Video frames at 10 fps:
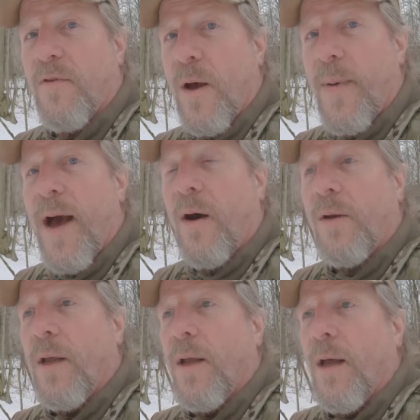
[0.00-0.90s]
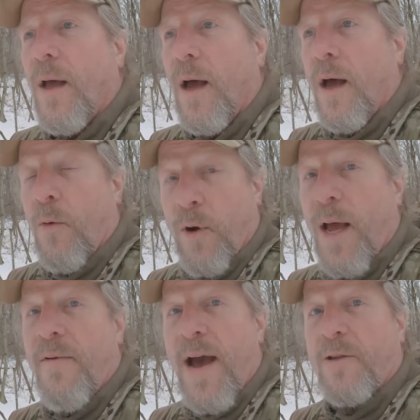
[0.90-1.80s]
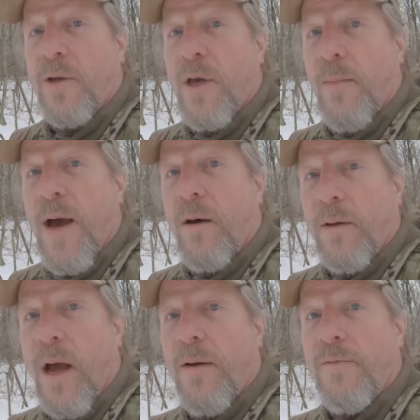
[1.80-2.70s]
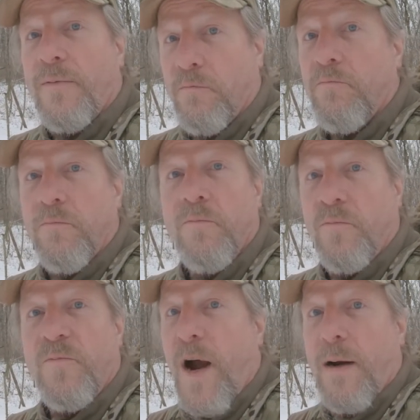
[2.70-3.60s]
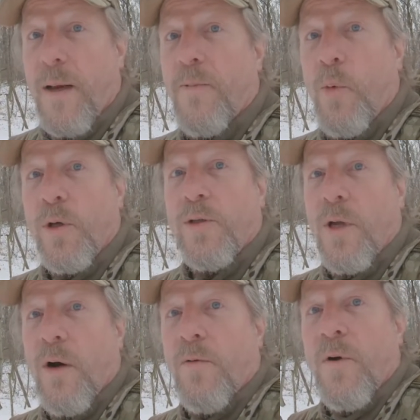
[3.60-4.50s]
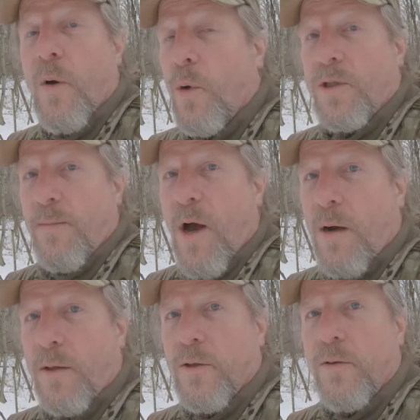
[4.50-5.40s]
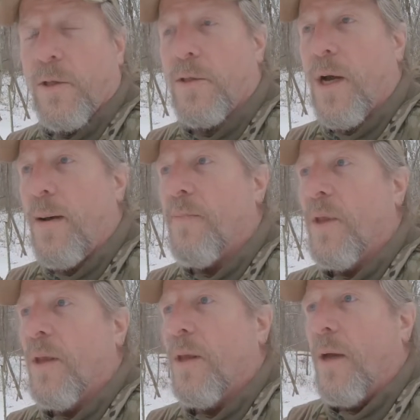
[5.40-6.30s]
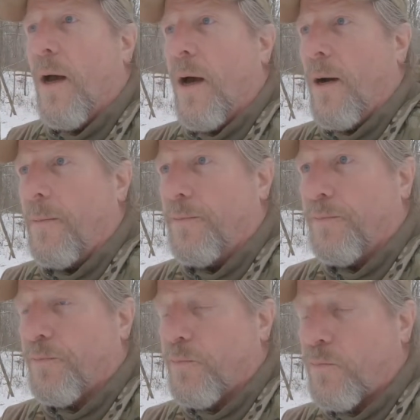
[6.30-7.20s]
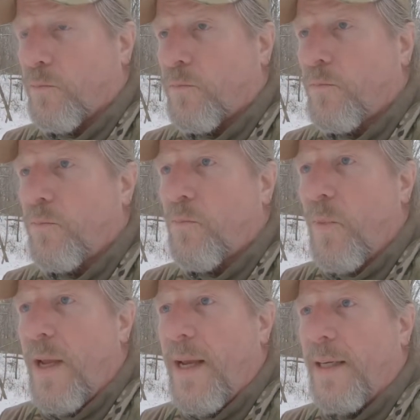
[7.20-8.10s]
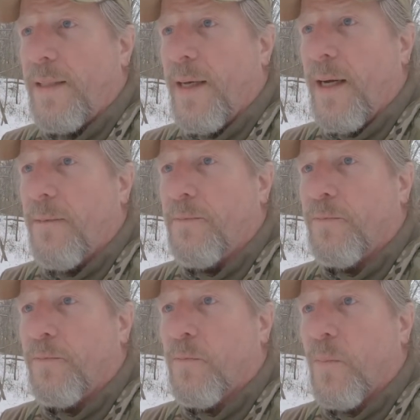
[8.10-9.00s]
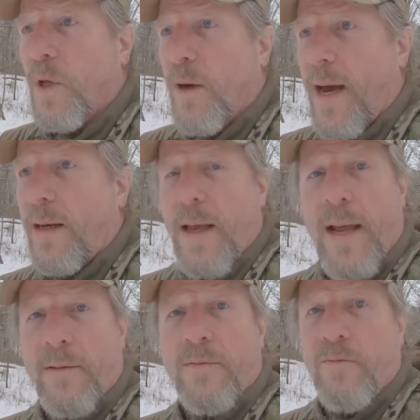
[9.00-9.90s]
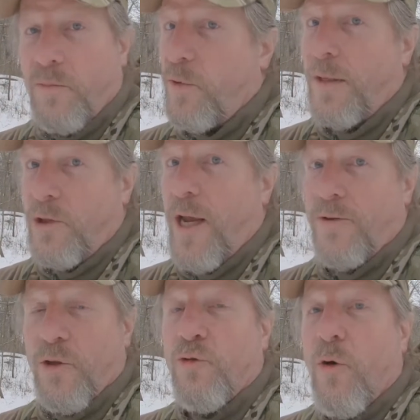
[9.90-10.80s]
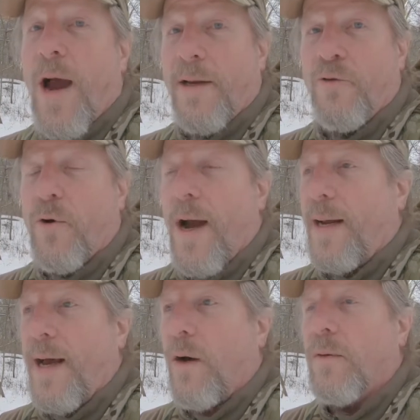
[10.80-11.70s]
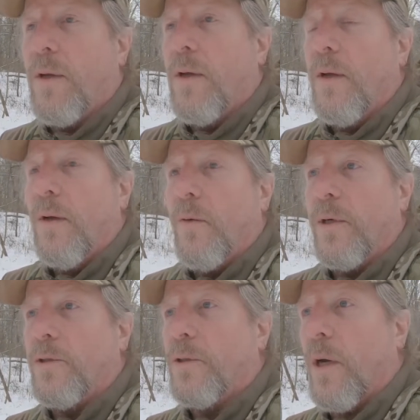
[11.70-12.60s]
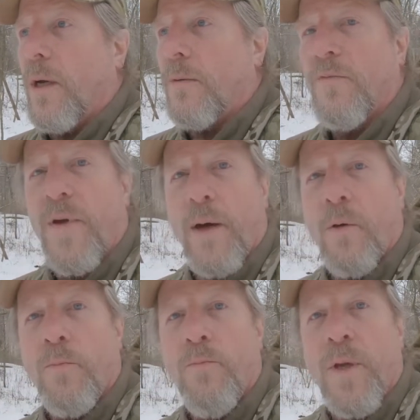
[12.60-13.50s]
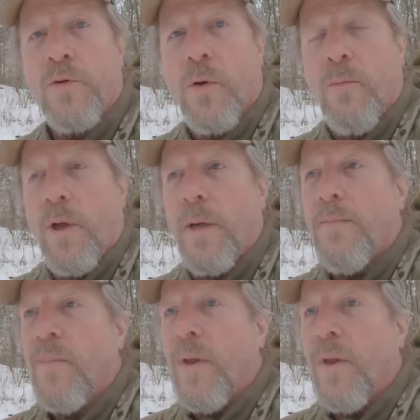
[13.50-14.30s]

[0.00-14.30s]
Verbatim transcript: I've come out. Uh, when I've actually come out, I've fired up the wood stove, which I'm not going to do this time. Um, and um, you know had had a chance to try to dry it out, which uh, failed miserably.